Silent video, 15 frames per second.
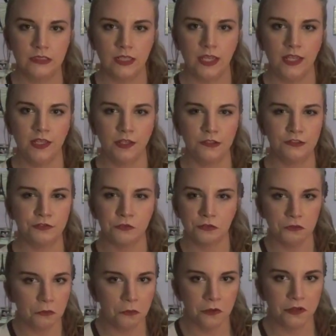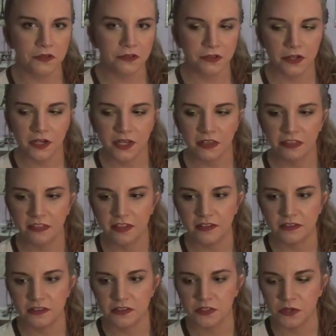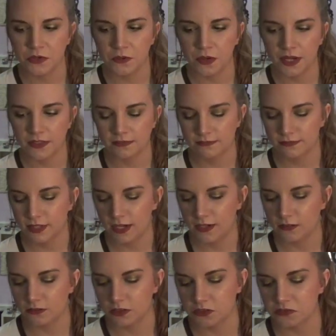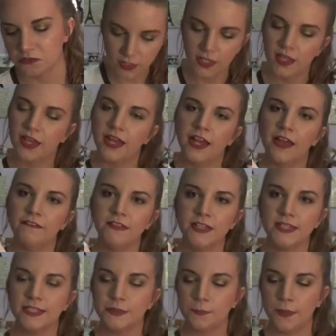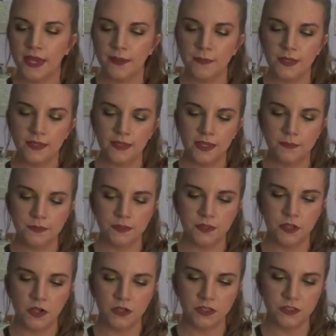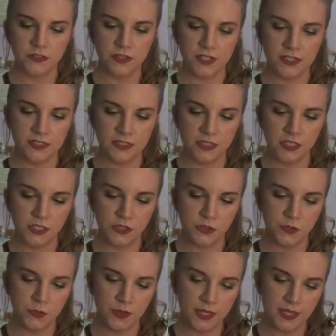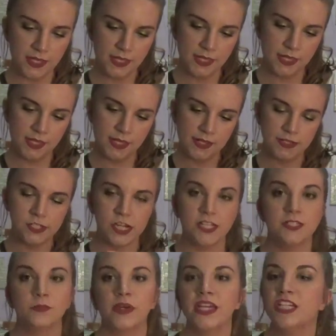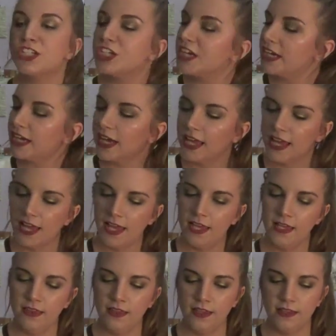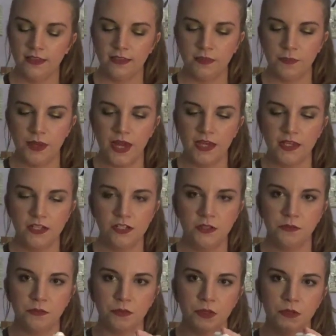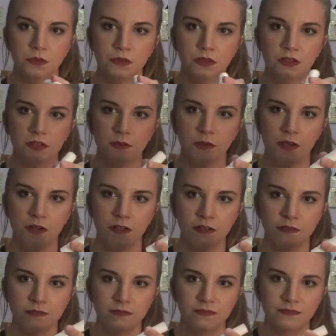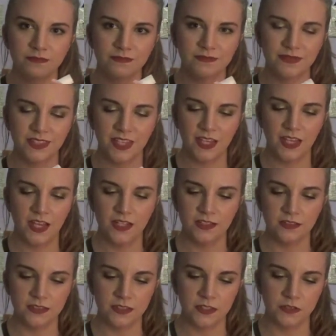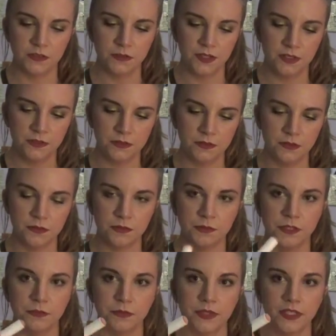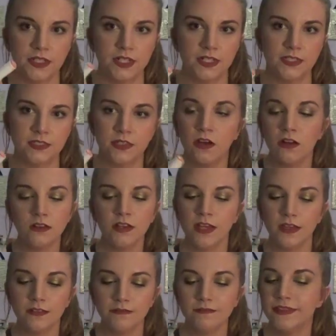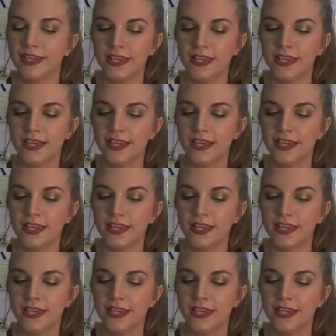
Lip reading: like control oil or anything, so I don't know. I have this Baby Lips Dr. Rescue in Just Peachy, and like the packaging broke on the bottom, and so it was weird, but it's all done,